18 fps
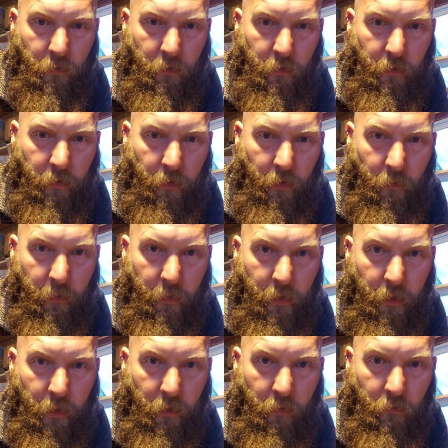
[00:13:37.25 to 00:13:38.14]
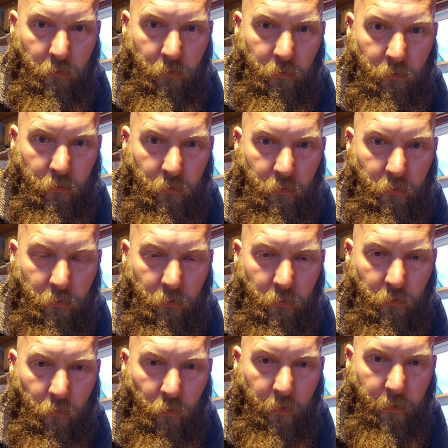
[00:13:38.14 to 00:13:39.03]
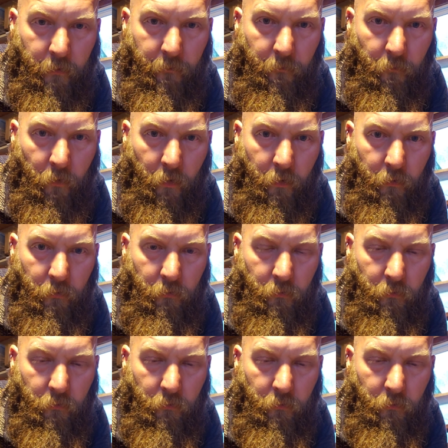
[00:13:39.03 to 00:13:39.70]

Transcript: And here we go with the front.